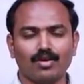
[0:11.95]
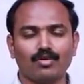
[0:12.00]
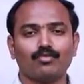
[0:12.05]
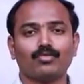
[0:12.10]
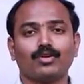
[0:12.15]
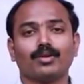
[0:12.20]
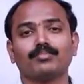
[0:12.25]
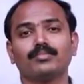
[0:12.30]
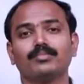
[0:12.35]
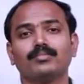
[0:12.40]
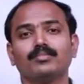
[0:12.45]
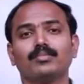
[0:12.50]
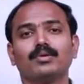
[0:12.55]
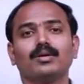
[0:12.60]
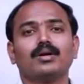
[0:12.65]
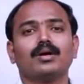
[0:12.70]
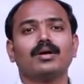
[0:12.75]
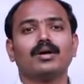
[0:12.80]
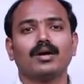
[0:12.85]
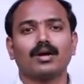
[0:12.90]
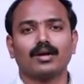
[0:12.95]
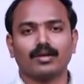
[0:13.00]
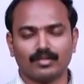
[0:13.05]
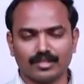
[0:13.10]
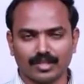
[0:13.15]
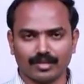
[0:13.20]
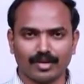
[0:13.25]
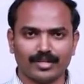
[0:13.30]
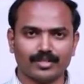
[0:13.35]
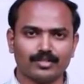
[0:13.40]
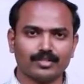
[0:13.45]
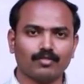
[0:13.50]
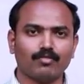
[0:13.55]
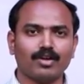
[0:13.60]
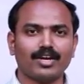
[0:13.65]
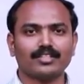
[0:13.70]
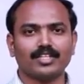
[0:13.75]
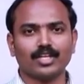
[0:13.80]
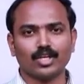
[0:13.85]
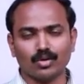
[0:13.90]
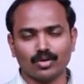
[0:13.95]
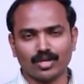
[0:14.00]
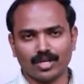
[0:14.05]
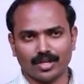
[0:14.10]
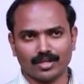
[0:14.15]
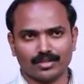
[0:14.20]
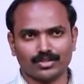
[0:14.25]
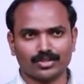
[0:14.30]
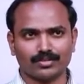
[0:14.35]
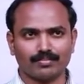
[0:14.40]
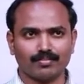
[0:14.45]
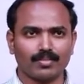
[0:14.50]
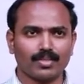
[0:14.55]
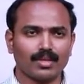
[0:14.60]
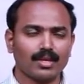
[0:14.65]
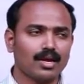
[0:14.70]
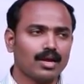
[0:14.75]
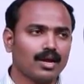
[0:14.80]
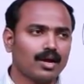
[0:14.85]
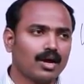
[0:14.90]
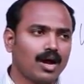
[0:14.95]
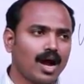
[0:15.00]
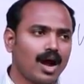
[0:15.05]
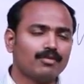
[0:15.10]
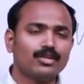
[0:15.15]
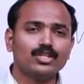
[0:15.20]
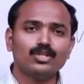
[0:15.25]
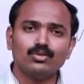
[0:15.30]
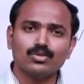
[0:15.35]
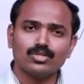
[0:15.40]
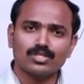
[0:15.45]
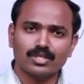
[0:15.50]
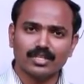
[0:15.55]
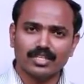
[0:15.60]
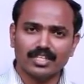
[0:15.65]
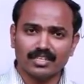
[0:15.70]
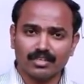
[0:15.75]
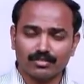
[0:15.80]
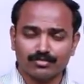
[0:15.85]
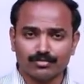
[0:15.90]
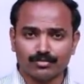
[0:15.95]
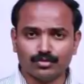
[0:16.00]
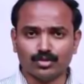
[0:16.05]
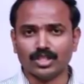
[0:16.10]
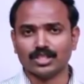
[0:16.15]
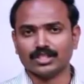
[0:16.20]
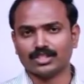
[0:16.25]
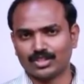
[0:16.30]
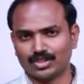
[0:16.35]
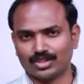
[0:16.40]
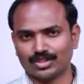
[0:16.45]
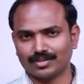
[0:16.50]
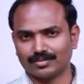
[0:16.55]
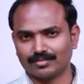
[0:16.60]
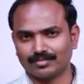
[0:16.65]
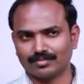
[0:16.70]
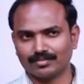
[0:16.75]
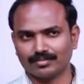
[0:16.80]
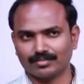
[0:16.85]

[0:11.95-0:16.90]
From the criteria, what they look is, have you used enough words,